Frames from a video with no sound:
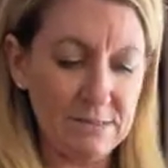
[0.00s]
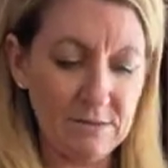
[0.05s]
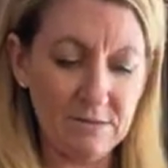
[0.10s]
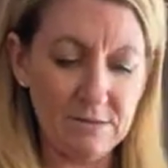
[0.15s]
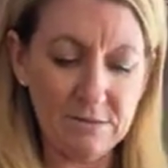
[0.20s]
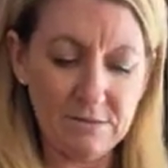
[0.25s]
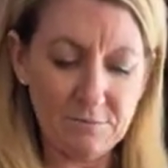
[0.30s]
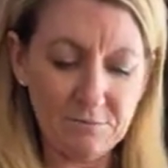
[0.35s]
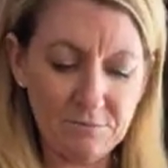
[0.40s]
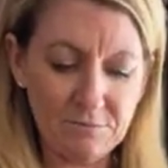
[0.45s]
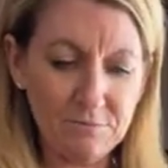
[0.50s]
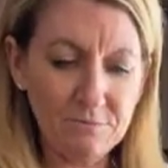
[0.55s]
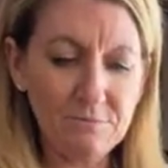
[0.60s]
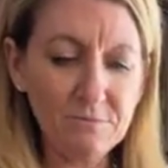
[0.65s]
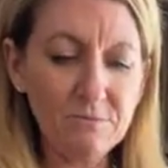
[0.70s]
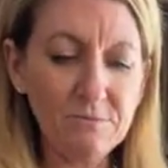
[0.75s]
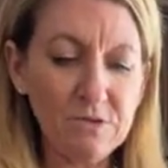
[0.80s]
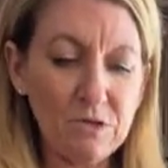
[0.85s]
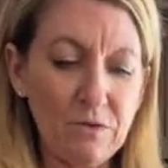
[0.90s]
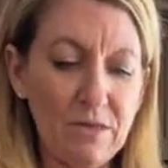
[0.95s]
pieces.
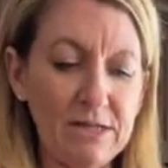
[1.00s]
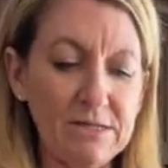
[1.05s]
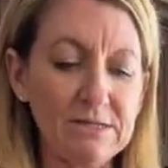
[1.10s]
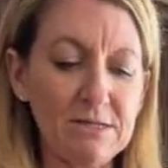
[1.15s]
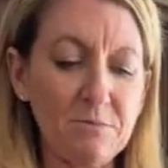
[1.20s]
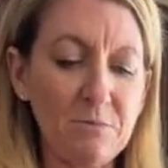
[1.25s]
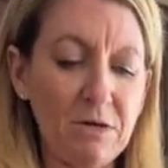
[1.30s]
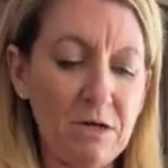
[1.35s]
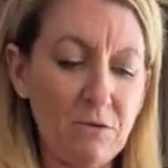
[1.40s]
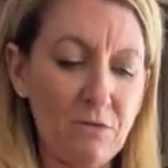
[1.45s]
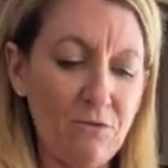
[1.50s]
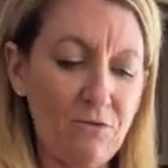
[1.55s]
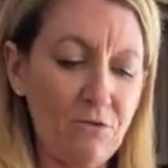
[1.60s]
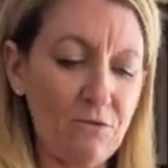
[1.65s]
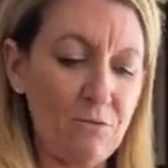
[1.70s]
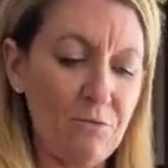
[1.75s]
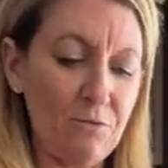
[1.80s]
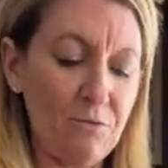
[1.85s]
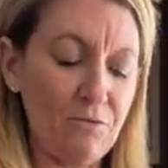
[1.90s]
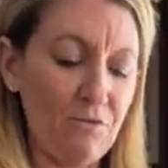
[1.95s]
So that's the
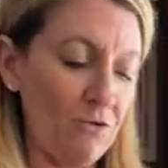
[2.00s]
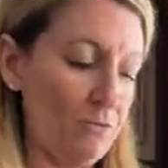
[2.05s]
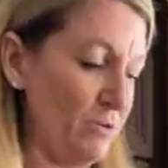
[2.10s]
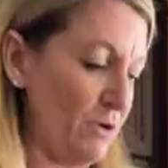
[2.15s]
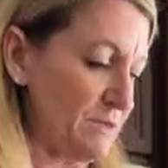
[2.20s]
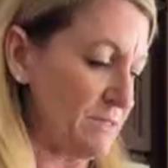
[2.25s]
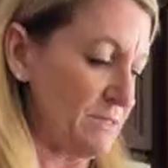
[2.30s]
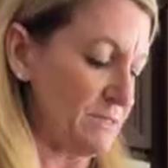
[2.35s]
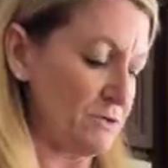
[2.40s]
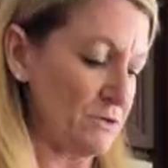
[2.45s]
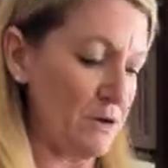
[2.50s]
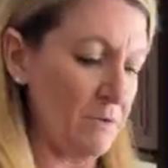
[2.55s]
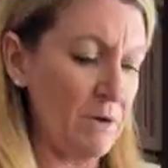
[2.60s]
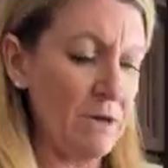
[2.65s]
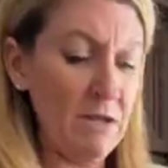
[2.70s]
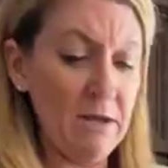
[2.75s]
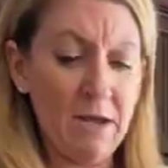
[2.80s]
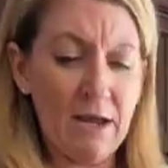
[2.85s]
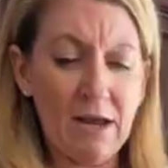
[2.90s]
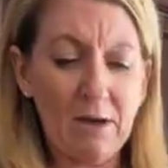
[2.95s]
manual food
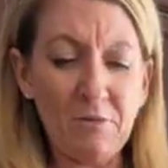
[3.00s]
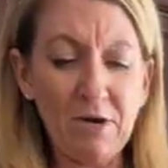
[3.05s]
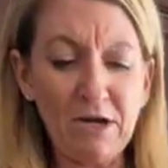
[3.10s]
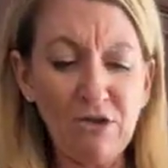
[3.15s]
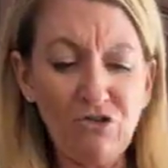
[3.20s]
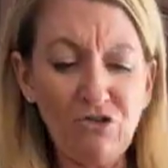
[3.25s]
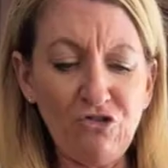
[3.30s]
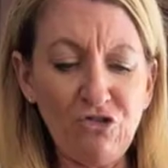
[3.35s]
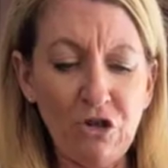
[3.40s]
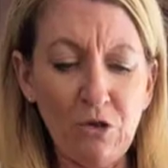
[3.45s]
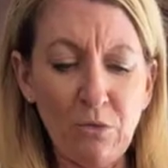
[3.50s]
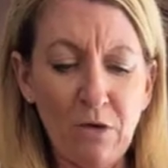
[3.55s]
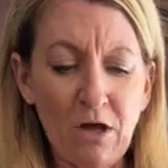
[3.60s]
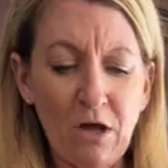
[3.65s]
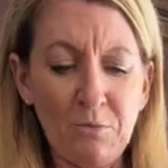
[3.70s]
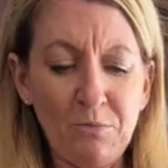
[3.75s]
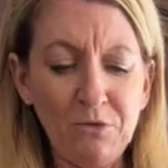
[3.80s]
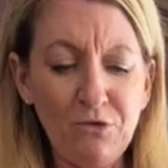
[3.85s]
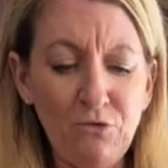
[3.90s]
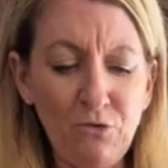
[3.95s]
processor. I wanted to show
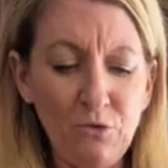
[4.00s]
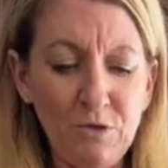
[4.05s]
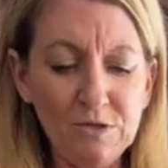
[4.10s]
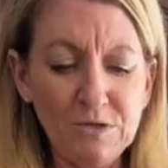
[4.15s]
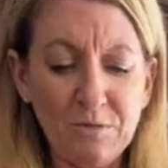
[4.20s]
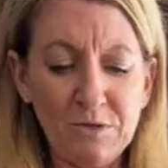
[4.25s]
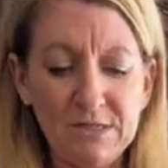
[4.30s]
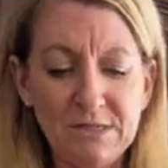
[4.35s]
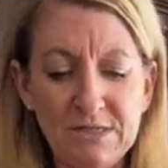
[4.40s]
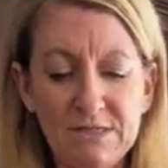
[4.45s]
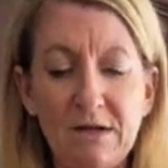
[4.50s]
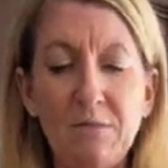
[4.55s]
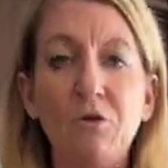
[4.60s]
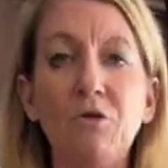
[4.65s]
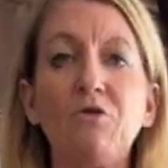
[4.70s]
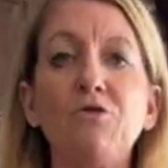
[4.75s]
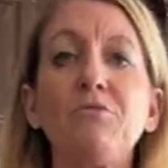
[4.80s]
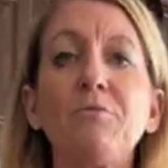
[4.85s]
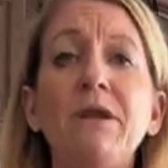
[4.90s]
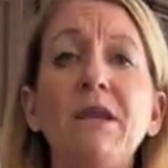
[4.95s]
you a couple tools for
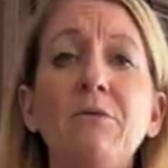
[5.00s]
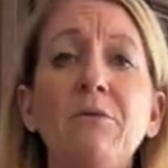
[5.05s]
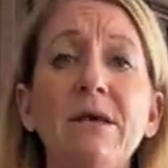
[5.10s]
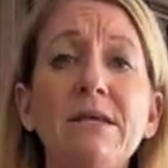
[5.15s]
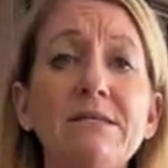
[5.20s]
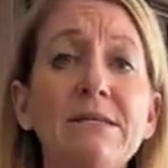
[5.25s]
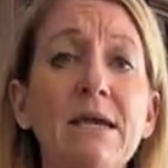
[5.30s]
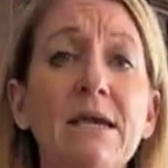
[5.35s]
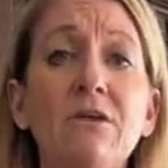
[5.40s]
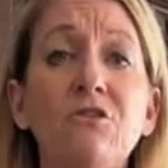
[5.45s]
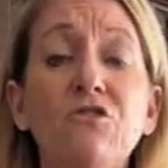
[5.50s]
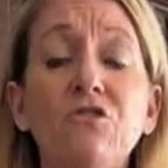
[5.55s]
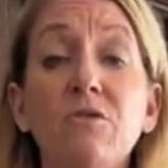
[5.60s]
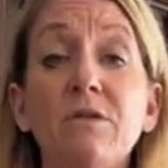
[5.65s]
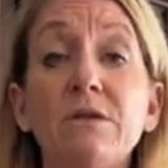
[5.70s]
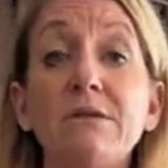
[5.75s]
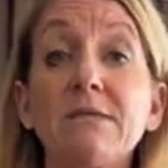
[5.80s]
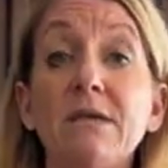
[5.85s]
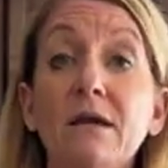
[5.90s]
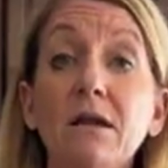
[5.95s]
this demo. There's many ways I
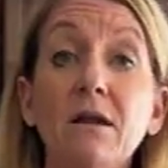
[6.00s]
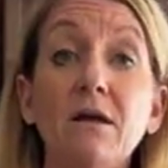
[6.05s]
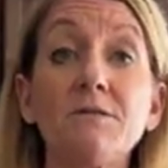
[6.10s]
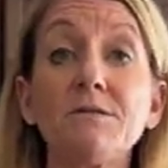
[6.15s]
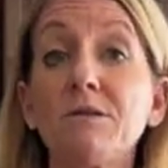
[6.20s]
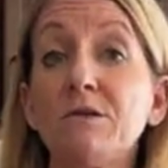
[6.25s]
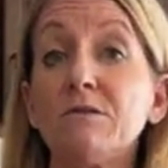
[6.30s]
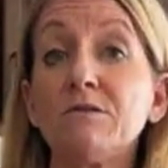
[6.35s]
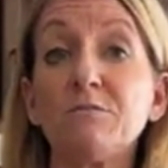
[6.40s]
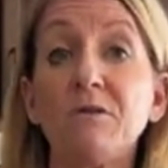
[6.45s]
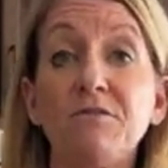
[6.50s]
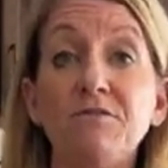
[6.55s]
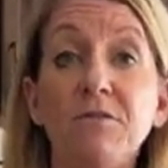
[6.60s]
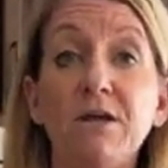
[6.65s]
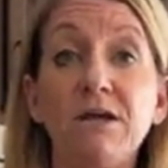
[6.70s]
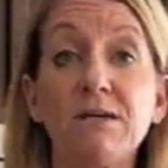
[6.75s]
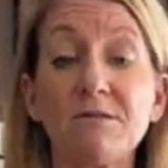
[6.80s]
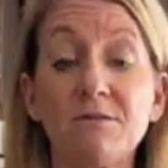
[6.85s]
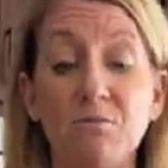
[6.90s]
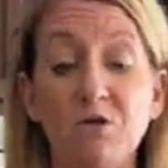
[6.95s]
could do this. I could also
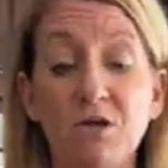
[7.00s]
use my